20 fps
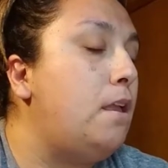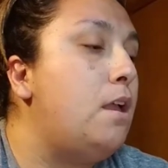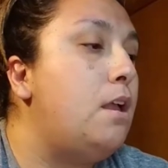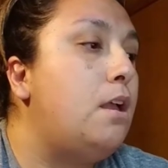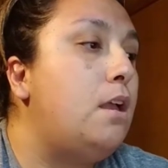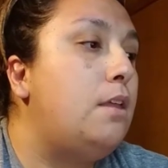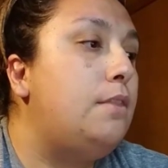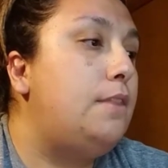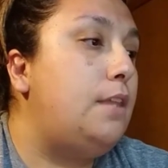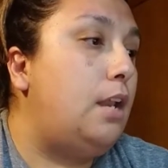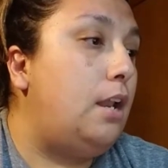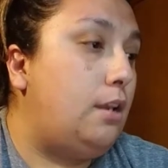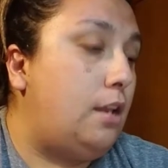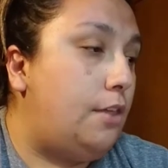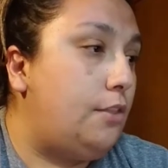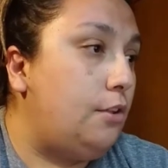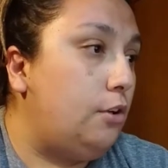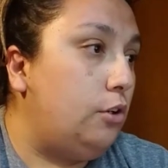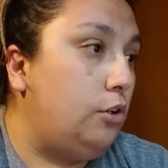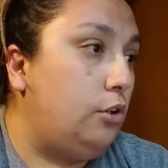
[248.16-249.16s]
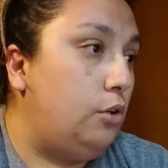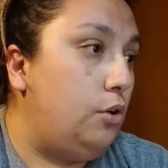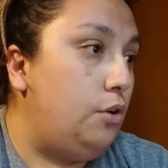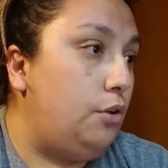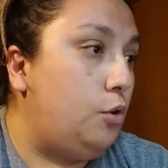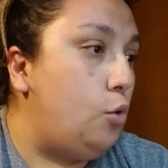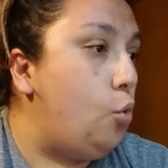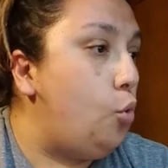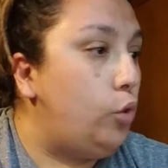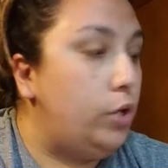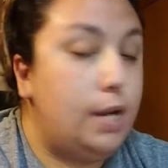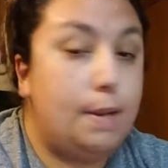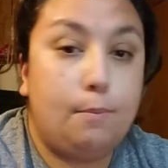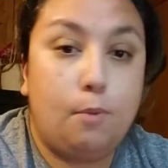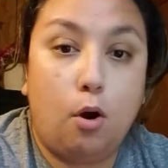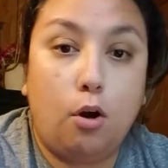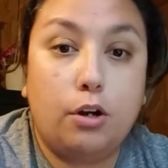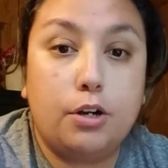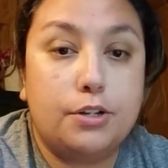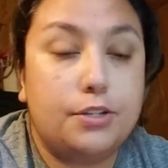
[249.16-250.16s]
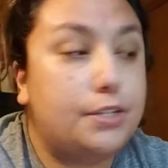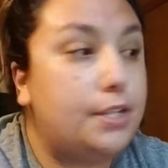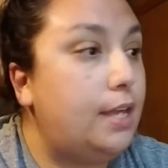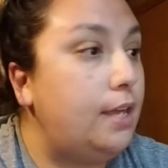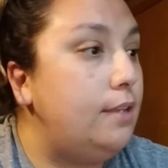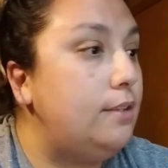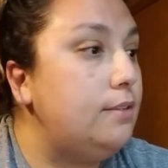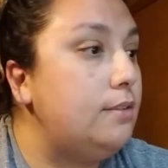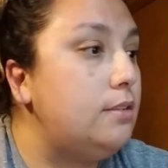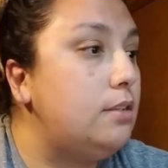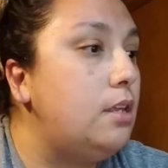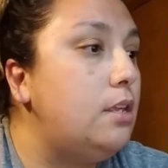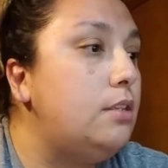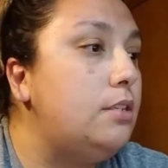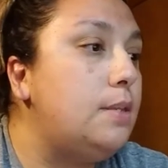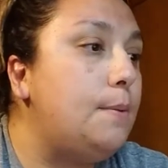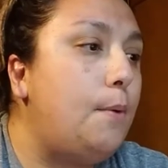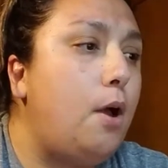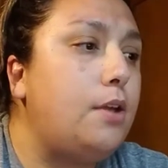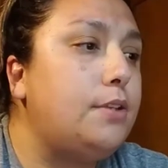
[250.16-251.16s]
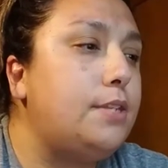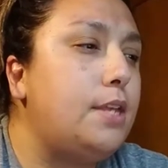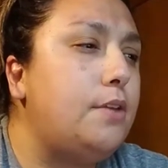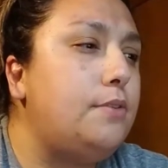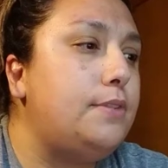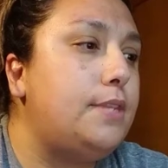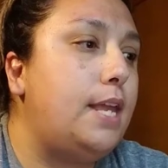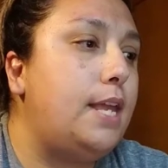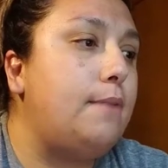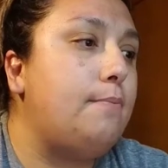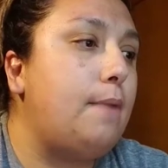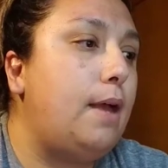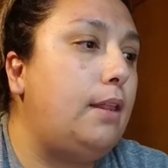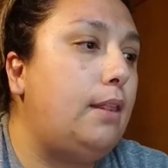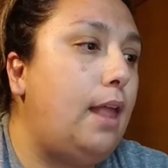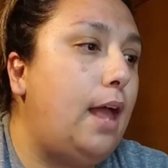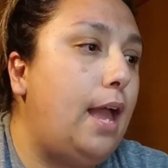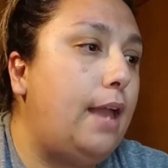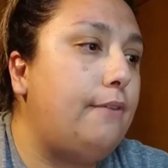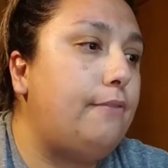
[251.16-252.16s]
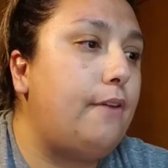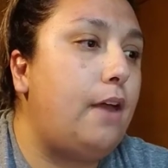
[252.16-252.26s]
Then another girl, Courtney March, says, Suboxone saved my life.